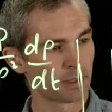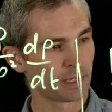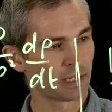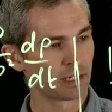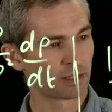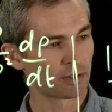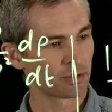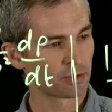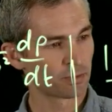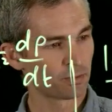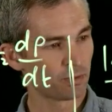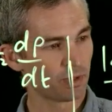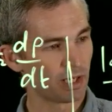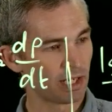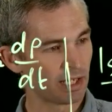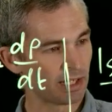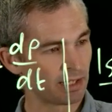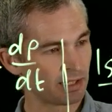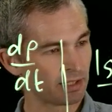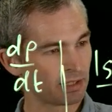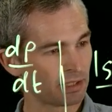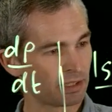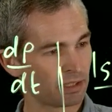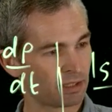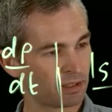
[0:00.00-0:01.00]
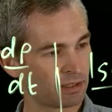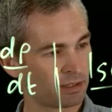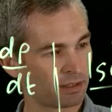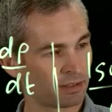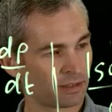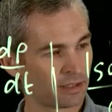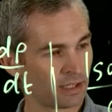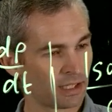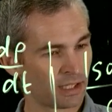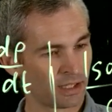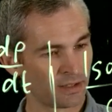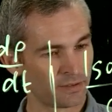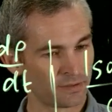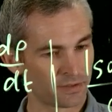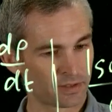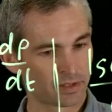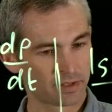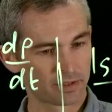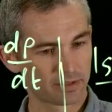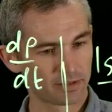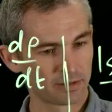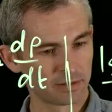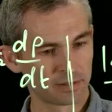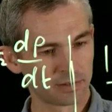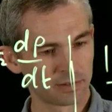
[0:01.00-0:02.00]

equals 1 gives